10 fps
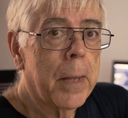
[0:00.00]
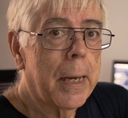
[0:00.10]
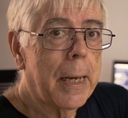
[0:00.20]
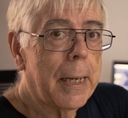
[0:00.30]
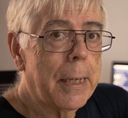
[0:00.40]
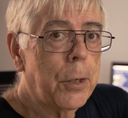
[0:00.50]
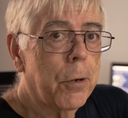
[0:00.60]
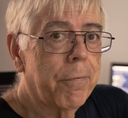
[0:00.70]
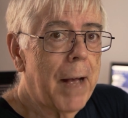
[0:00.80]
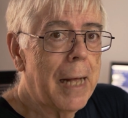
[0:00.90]
uh, in
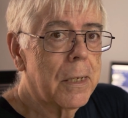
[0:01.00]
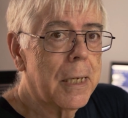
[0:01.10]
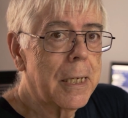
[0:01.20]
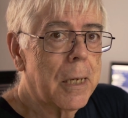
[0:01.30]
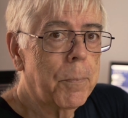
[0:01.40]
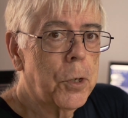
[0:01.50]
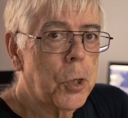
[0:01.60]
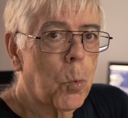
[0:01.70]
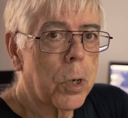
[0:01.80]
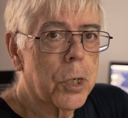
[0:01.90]
your file system that
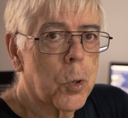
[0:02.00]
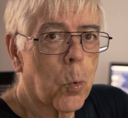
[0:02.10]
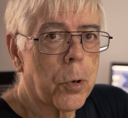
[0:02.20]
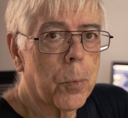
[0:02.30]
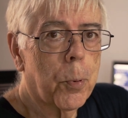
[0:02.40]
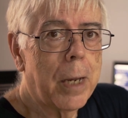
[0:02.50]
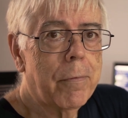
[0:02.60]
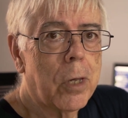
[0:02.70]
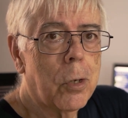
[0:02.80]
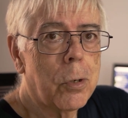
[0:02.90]
you want to store your
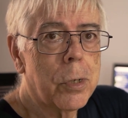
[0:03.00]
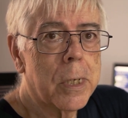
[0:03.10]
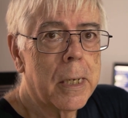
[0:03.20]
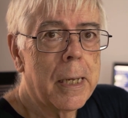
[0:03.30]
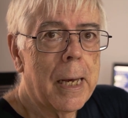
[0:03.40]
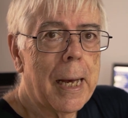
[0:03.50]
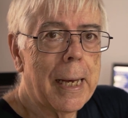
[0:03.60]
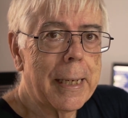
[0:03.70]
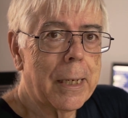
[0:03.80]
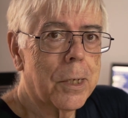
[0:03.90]
previews,
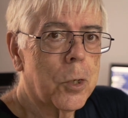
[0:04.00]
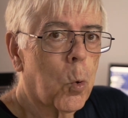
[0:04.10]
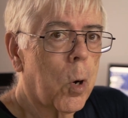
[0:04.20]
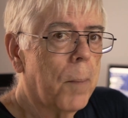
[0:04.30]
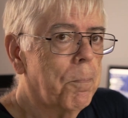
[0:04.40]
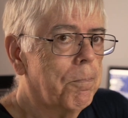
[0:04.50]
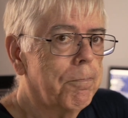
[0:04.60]
uh, it'll store up